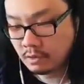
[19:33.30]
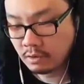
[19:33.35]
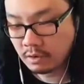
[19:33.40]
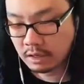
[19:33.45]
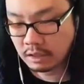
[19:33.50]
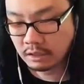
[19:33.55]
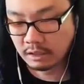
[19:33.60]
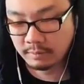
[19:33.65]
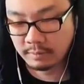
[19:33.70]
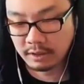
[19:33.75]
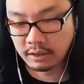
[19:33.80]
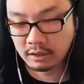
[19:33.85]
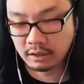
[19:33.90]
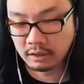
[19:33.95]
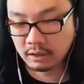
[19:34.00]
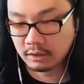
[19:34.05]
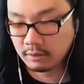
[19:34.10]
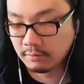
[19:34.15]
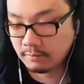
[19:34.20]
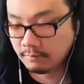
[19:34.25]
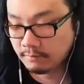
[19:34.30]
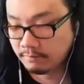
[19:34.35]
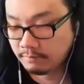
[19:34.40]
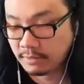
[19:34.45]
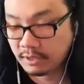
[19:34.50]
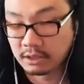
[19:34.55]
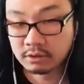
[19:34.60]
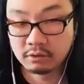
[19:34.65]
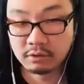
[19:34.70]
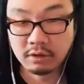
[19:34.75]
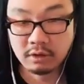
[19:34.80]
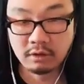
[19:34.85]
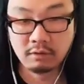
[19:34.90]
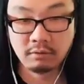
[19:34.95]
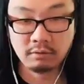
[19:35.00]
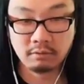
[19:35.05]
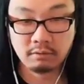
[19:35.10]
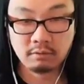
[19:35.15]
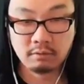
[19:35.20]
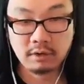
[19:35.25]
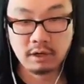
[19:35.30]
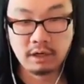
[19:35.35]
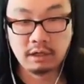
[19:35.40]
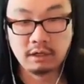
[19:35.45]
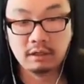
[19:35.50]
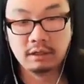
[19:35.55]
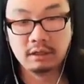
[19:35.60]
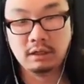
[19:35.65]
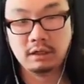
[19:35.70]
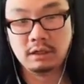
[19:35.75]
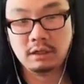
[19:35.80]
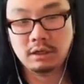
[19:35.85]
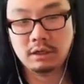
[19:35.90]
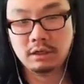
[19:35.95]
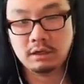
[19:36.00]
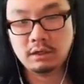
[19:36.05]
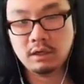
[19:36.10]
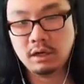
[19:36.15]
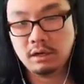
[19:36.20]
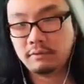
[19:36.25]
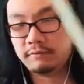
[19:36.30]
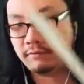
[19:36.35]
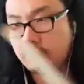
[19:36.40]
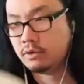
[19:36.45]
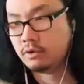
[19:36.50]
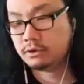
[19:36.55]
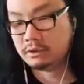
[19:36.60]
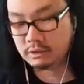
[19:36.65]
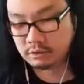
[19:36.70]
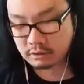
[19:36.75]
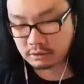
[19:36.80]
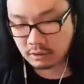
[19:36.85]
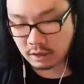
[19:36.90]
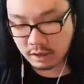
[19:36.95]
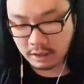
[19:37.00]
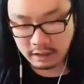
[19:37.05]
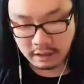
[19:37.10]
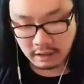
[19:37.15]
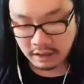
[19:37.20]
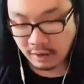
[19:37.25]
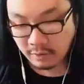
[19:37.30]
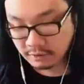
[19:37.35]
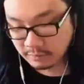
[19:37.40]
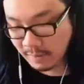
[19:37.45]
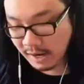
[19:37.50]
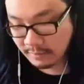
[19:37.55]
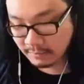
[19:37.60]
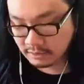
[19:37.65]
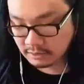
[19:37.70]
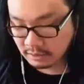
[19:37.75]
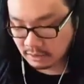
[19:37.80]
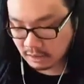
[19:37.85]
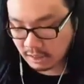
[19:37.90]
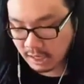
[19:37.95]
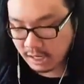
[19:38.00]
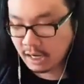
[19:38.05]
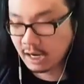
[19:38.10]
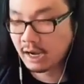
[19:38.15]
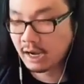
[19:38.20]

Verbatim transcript: All right, let me um, make sure I write the, uh, yeah, of course. Sorry, that was my mistake. I,